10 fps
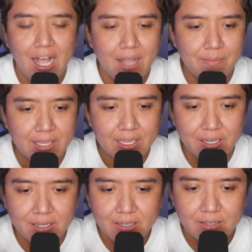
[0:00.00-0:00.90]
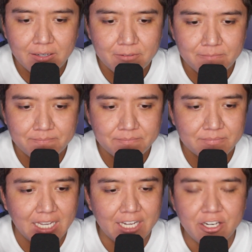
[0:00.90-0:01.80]
I mean,
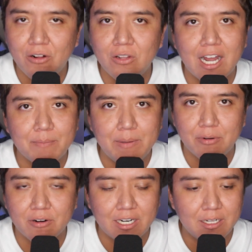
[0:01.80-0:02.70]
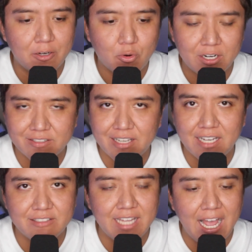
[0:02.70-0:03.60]
I know a lot of people are going to
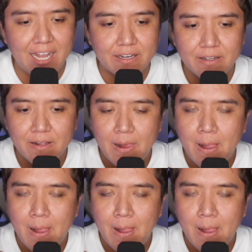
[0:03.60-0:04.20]
criticize Dak